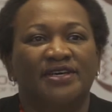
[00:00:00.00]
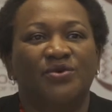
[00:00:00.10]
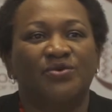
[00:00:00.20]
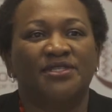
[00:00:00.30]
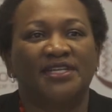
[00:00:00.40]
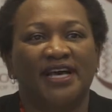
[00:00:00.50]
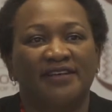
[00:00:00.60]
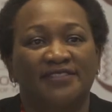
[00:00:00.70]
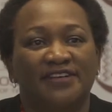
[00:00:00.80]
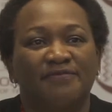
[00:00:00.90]
whose
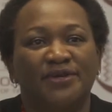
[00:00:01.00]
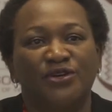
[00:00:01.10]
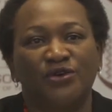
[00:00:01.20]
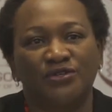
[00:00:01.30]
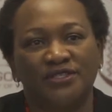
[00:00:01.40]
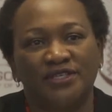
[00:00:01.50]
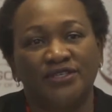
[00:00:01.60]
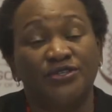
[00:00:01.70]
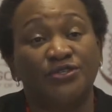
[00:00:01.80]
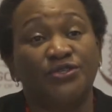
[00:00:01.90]
lives have been lost
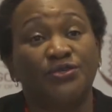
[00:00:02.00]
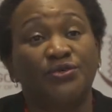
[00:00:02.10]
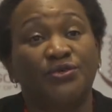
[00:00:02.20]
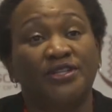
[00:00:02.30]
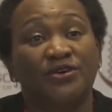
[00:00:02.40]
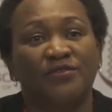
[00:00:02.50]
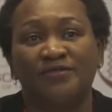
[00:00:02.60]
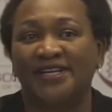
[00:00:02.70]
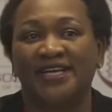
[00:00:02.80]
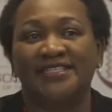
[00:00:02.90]
due to the
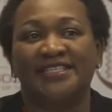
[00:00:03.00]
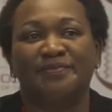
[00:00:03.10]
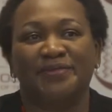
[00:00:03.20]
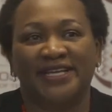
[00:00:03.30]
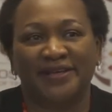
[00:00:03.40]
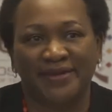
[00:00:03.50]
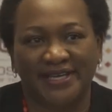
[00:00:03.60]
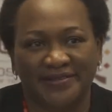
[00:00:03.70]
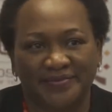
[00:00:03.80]
COVID-19 pandemic.